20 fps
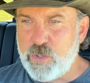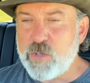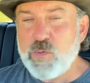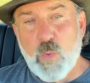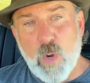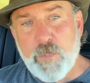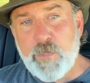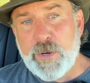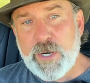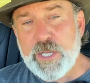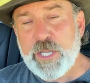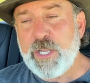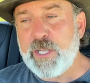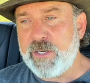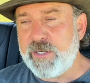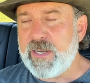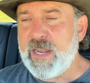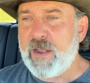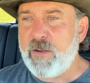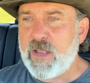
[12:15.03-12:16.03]
Those worked pretty
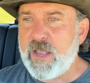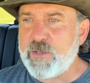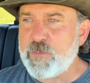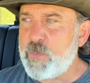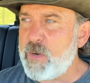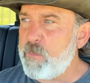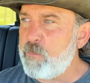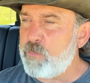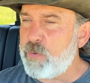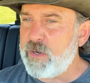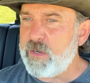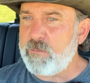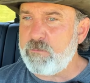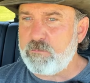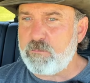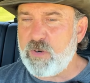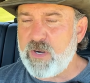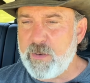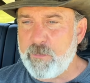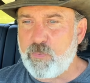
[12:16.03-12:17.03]
good. I was pretty
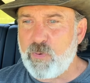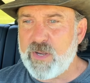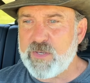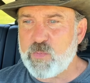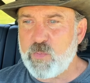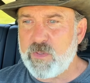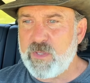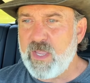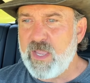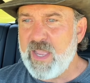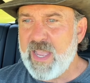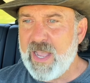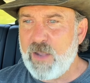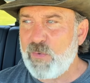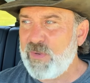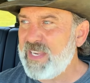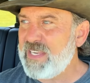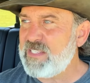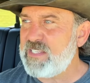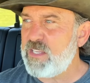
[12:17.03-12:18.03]
impressed with
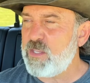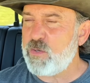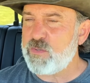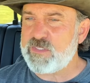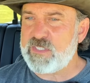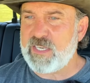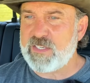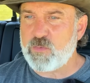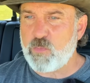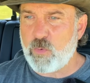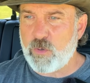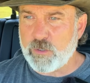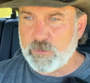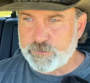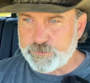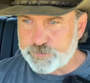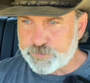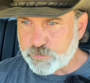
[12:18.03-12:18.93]
how easy those things were.